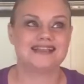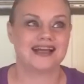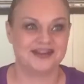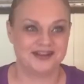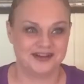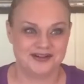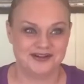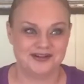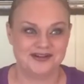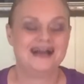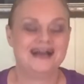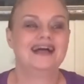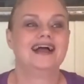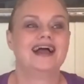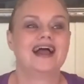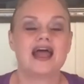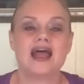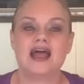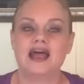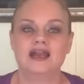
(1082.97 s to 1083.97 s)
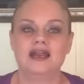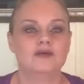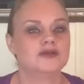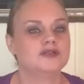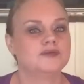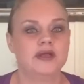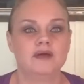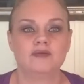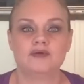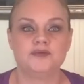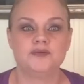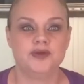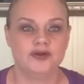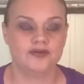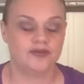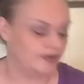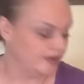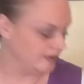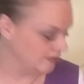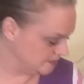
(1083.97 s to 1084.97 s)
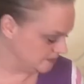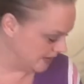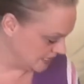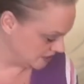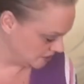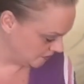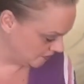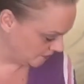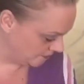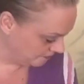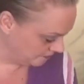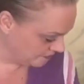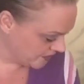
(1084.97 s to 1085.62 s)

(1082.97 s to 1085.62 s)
I do. And it was beautiful. It was magical.